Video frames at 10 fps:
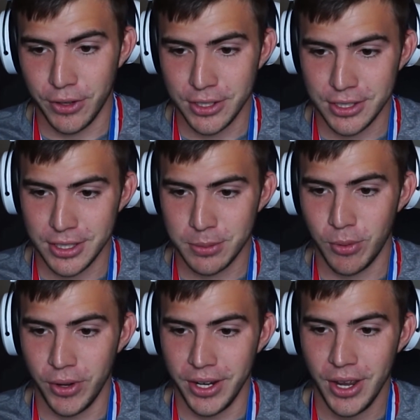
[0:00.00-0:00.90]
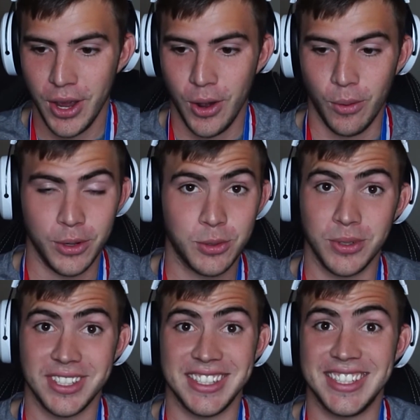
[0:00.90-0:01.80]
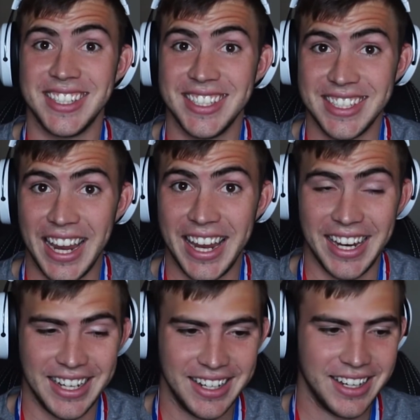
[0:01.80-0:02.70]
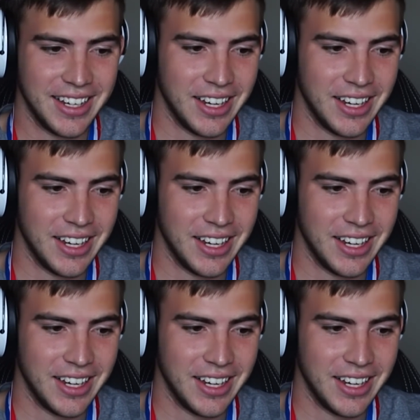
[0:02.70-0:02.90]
in first at this point, which was insane.